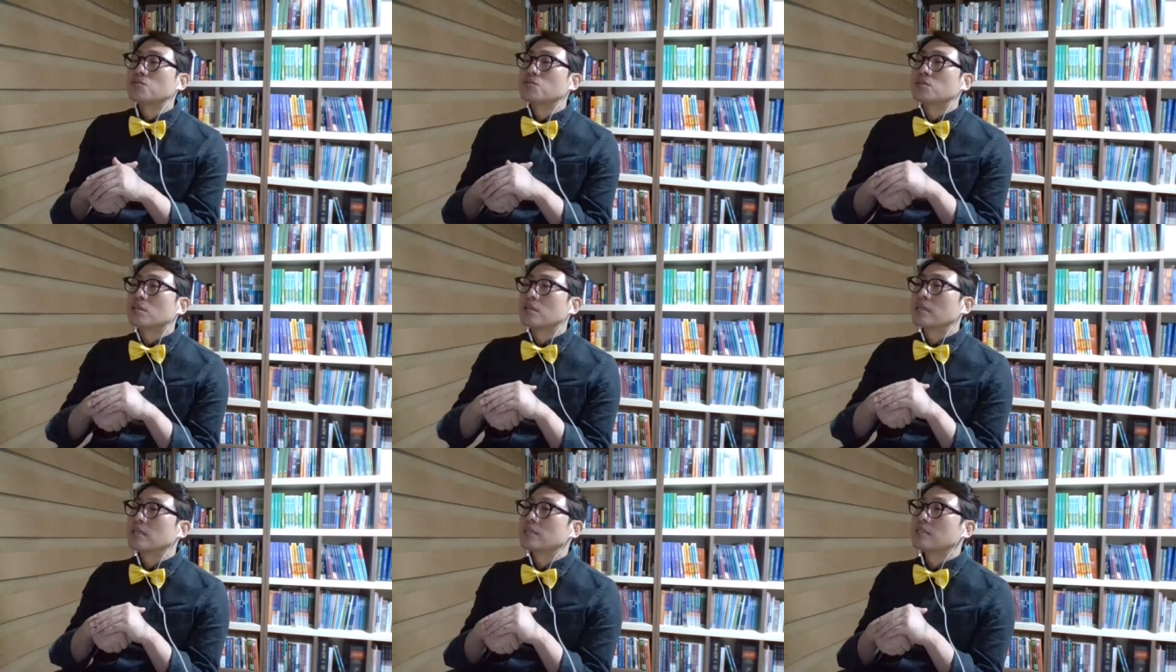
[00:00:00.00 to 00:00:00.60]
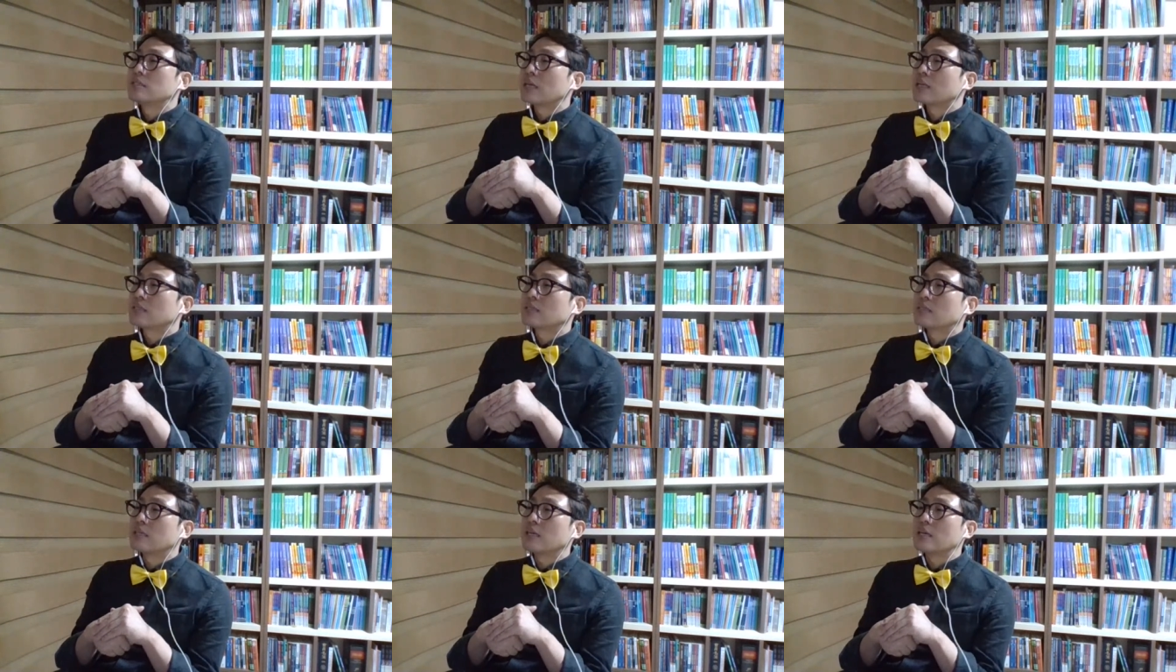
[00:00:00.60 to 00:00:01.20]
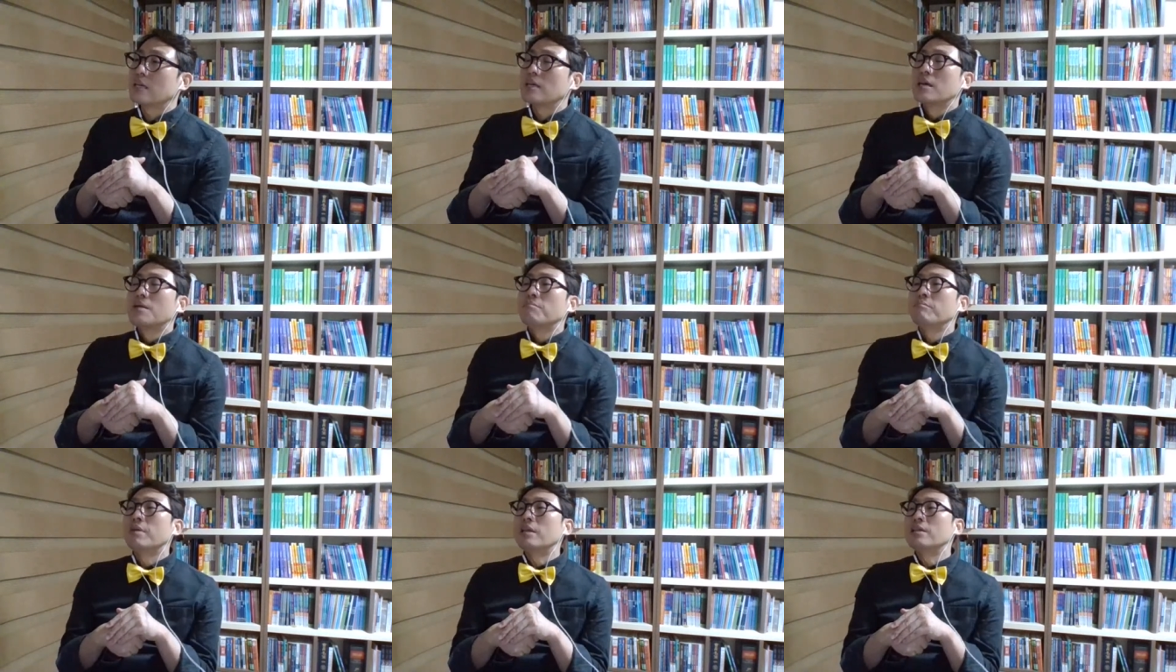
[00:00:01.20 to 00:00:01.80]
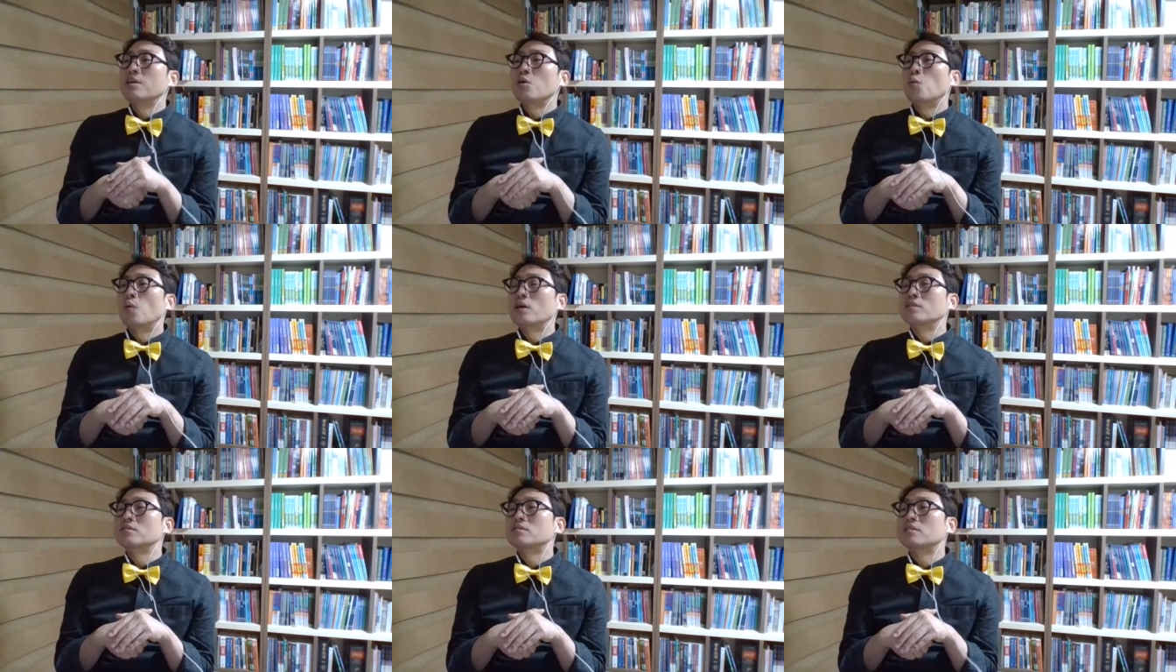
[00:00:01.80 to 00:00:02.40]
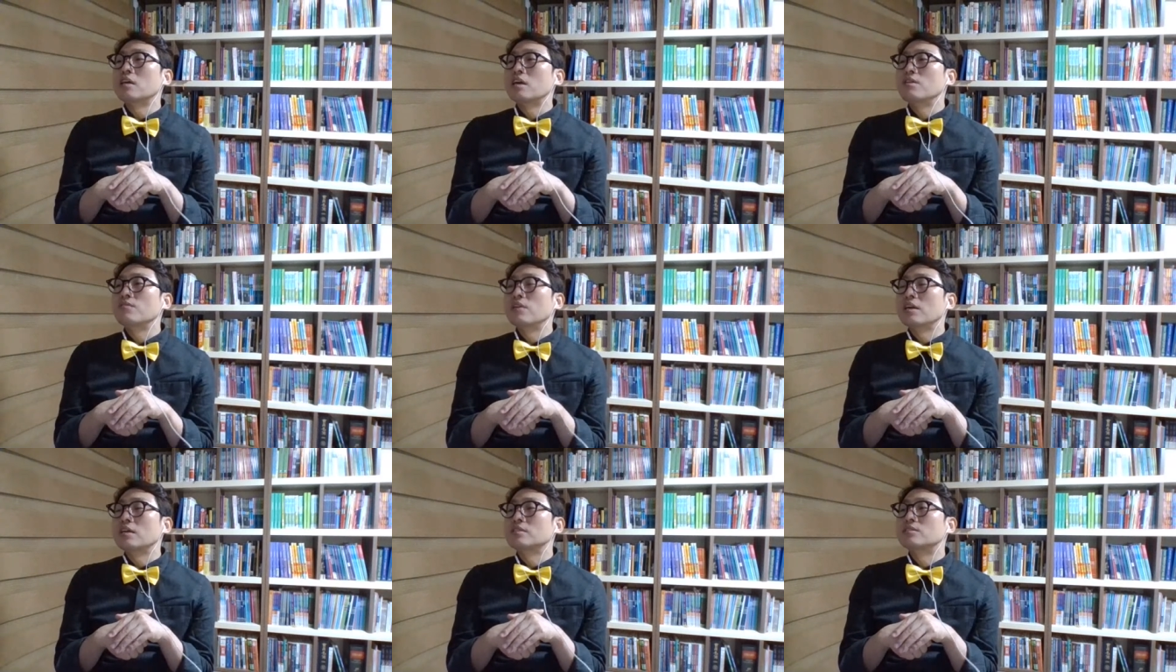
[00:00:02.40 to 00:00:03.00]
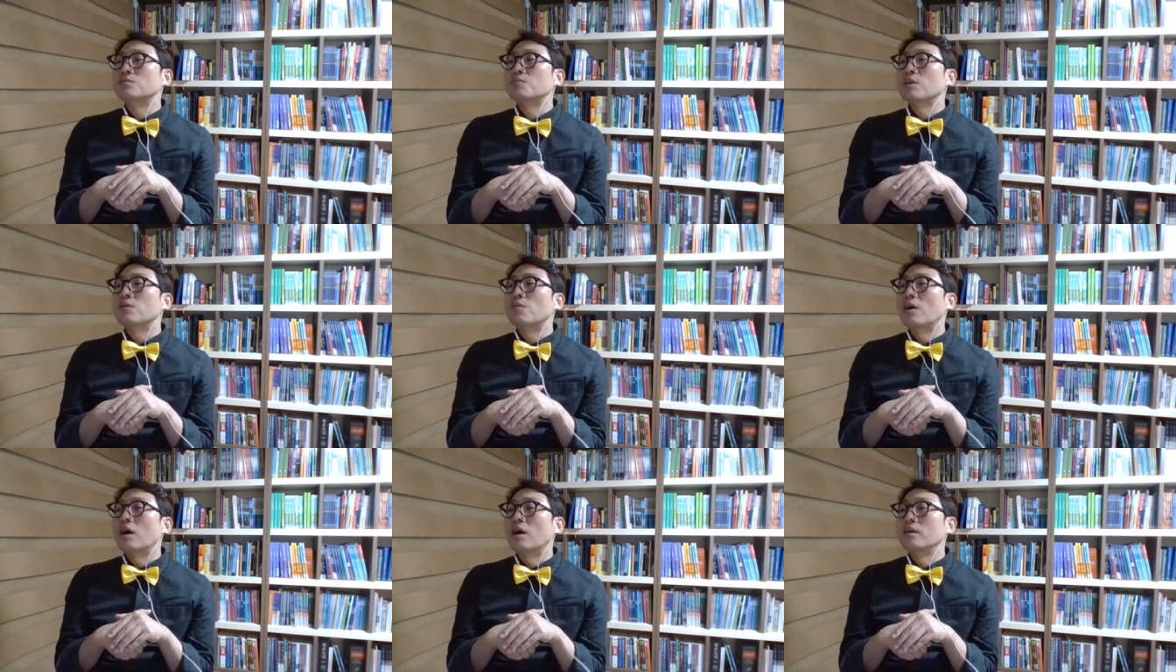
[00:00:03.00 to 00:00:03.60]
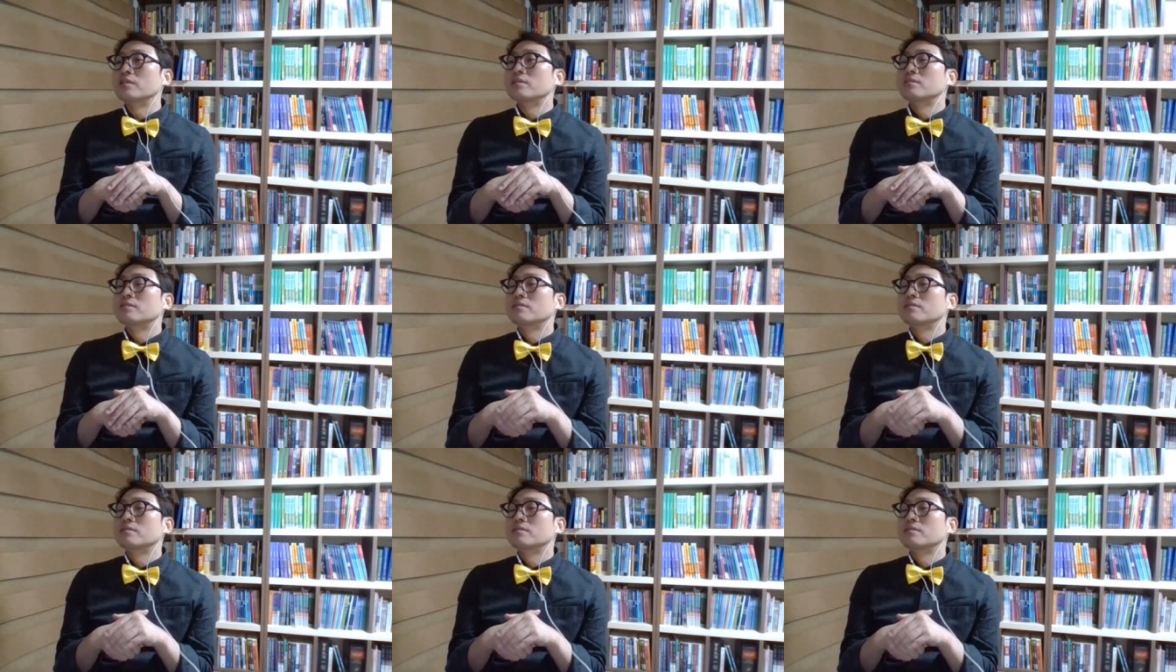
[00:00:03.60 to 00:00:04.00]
Usually 60 million won saving is required,